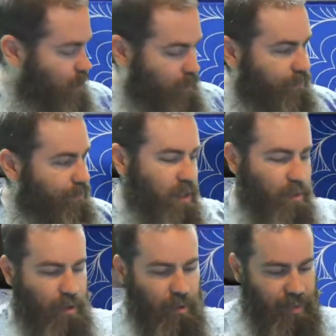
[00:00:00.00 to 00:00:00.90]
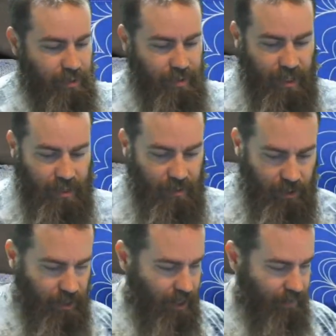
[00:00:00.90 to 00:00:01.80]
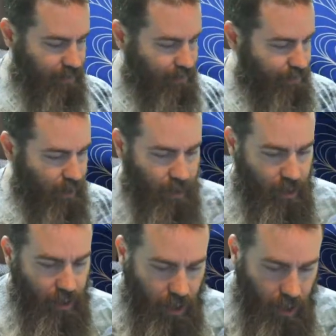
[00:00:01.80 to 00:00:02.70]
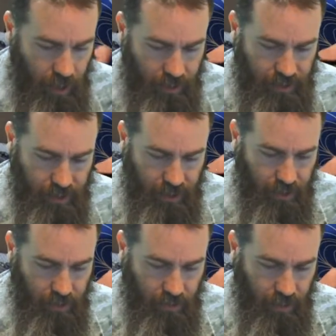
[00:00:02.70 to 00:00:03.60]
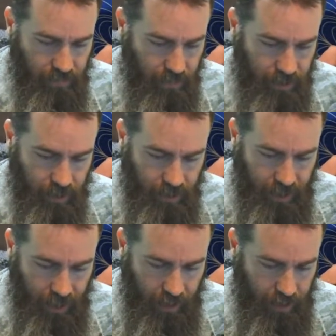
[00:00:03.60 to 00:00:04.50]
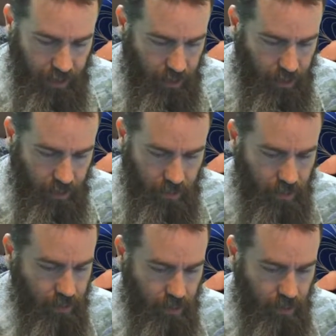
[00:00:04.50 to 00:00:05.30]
want to appeal to that demographic. Let's take a first look at it here.